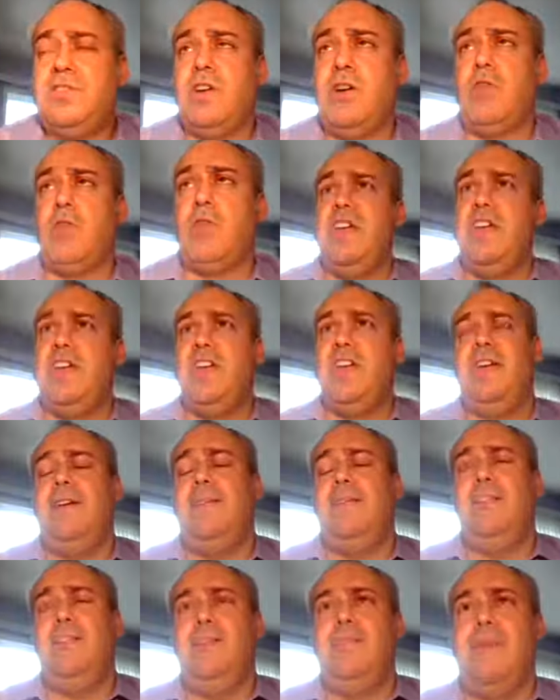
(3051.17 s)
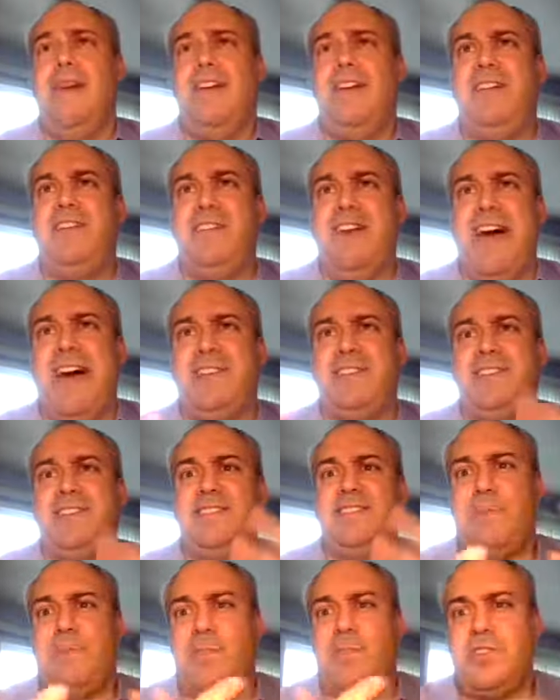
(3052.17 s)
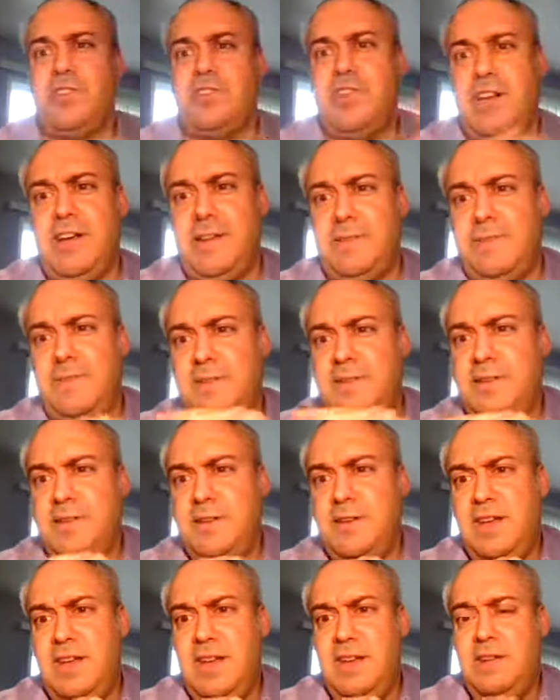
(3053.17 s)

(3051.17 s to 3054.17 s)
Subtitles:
So if you make that simple shift